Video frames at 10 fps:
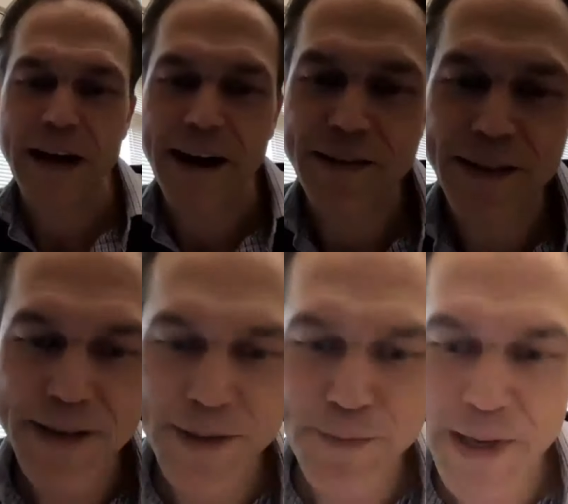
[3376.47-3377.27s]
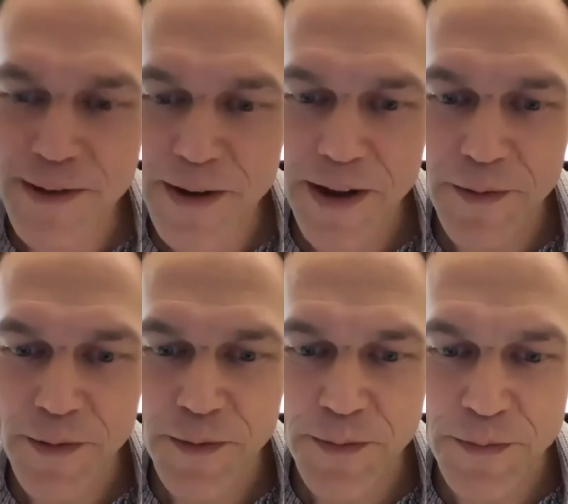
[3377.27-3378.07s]
uh, this has been uh,
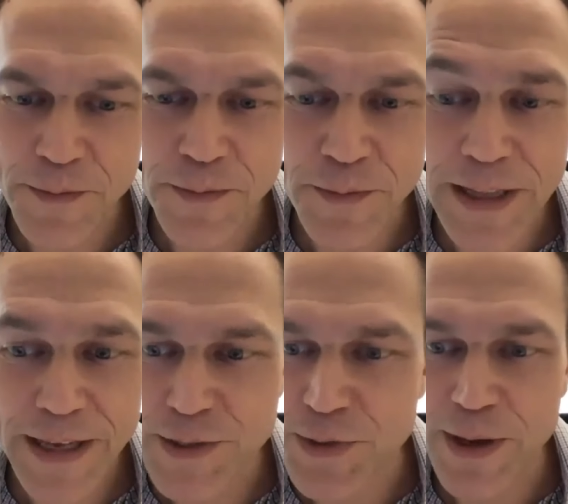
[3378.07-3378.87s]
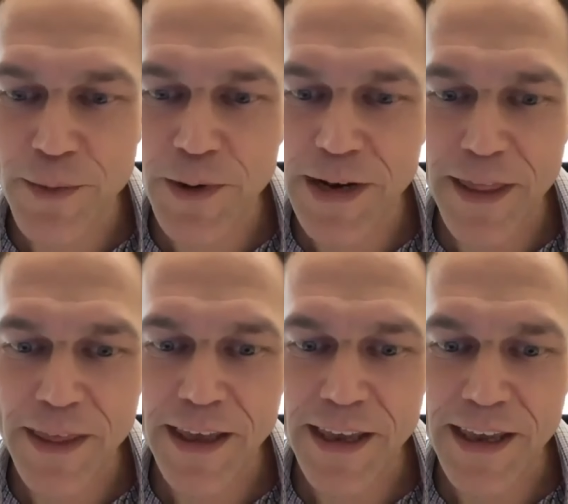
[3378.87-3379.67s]
really enjoyable, and I
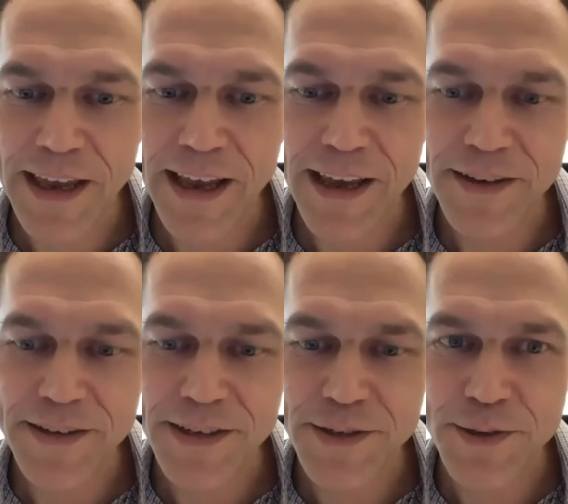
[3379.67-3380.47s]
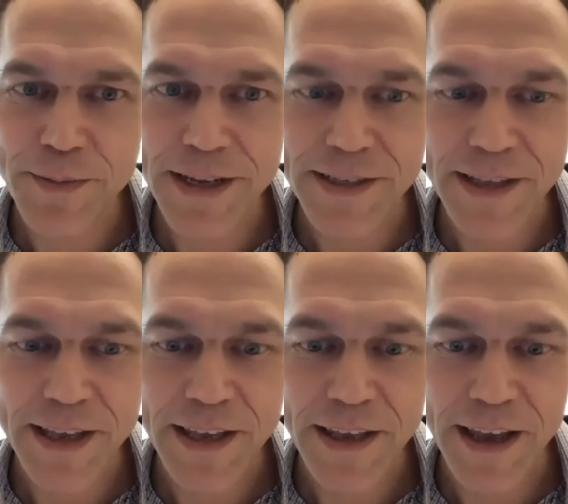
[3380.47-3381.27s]
think uh, just
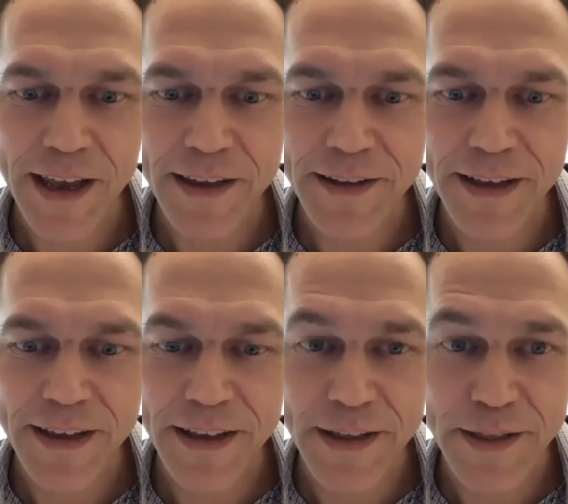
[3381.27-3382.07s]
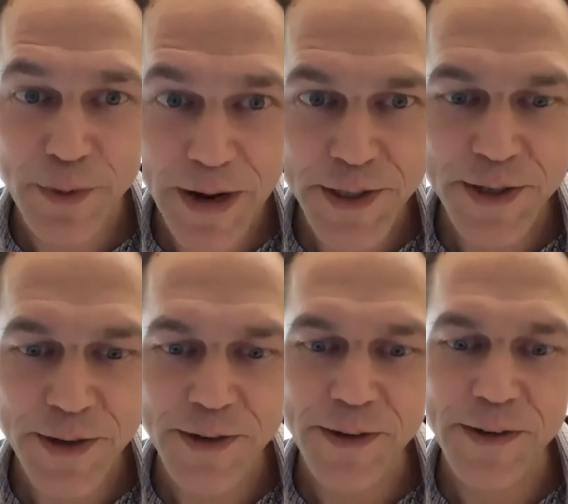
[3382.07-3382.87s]
tremendously uh,
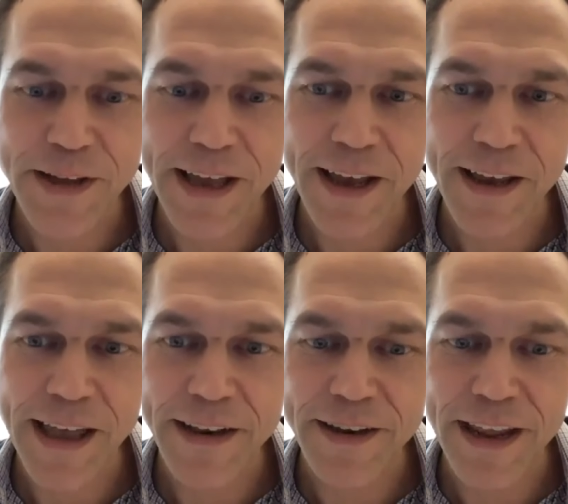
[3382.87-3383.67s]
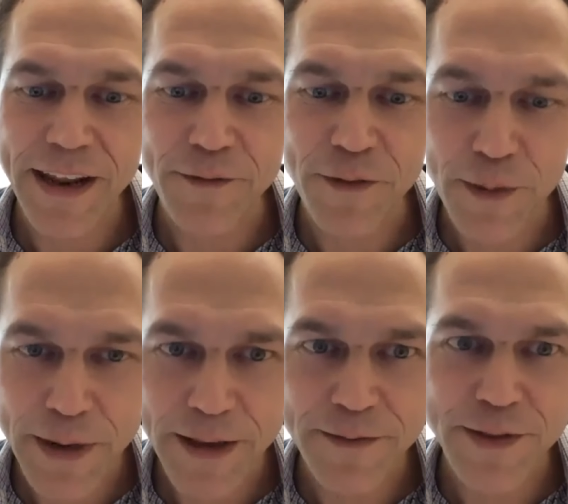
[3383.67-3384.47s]
inspirational uh, and, and,
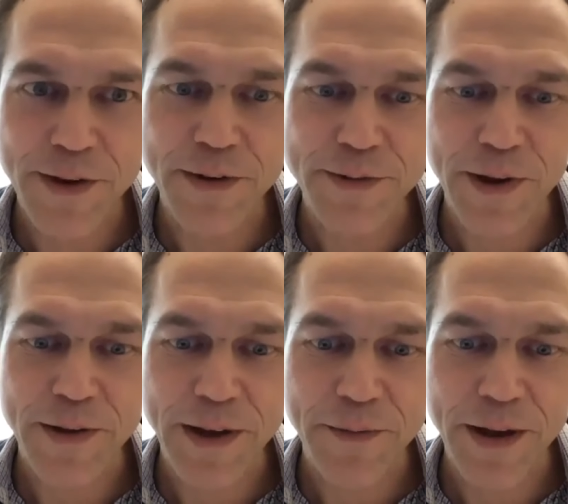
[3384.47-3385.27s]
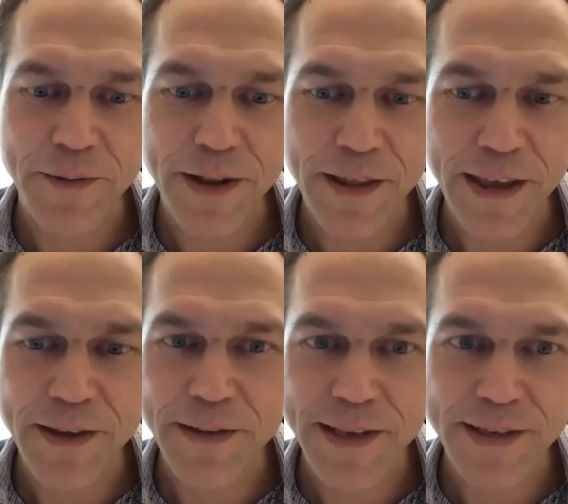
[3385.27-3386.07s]
informative. So, so I, I want to
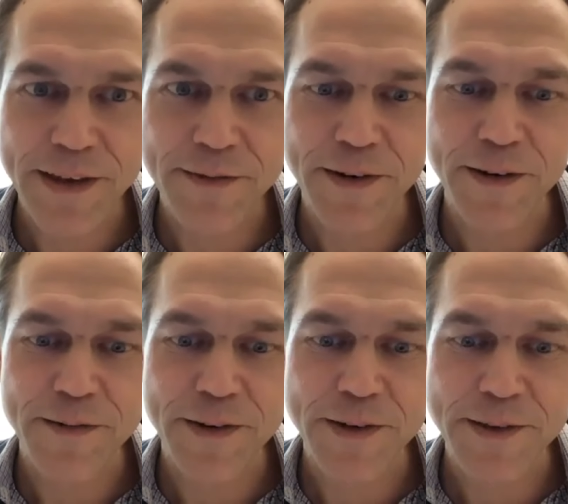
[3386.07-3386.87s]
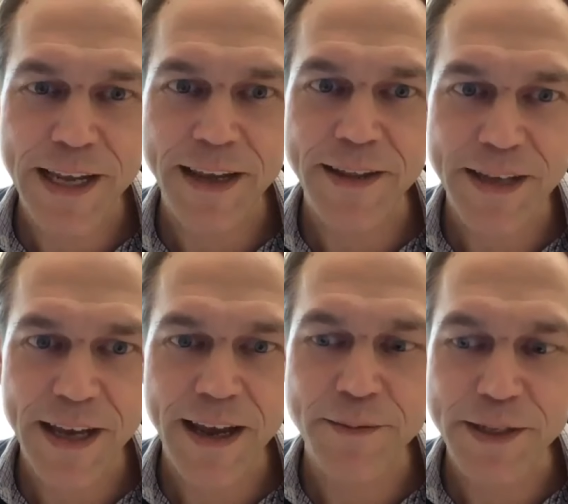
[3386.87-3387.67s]
thank you, Lisa, for for taking the
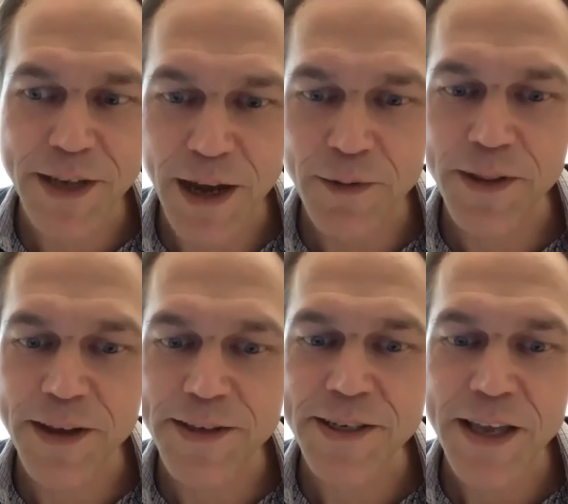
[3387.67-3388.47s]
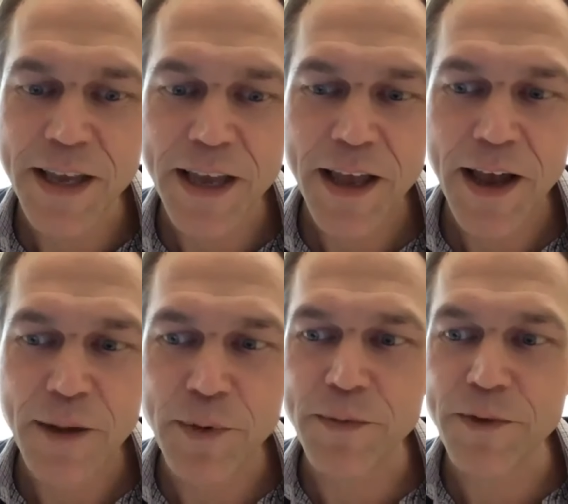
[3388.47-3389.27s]
time to talk with us.
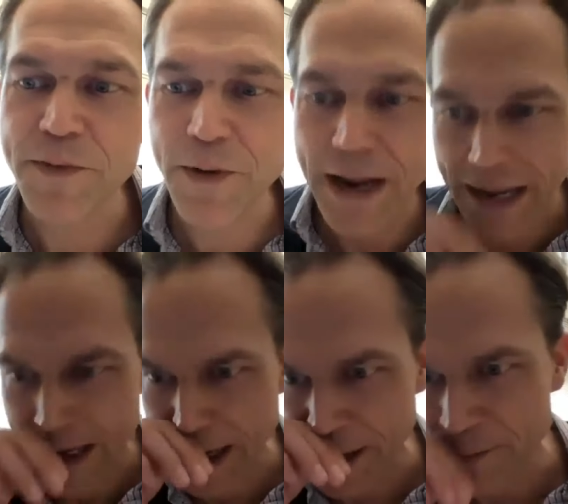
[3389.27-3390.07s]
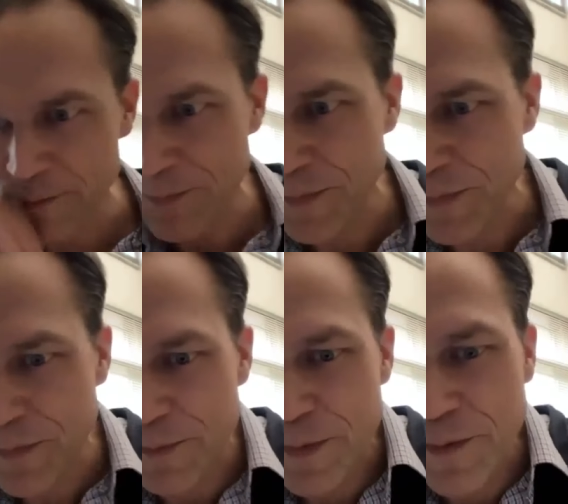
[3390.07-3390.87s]
Um, but before I, um,
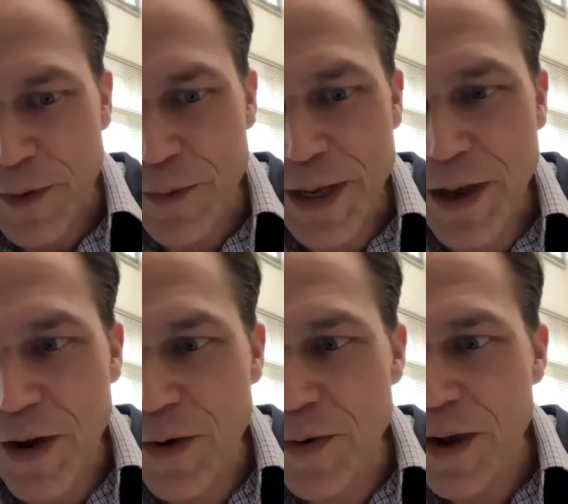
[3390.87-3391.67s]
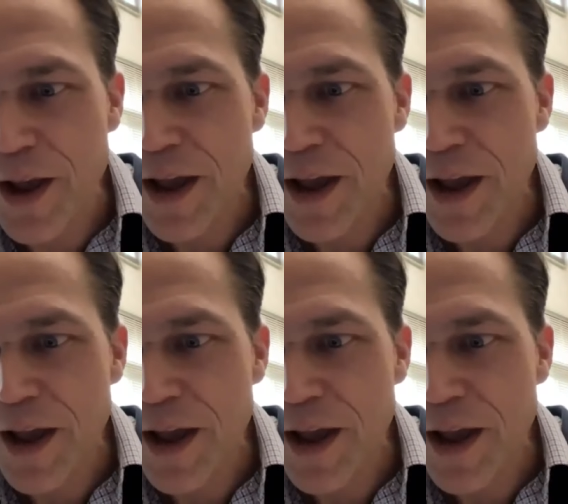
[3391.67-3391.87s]
but before we go,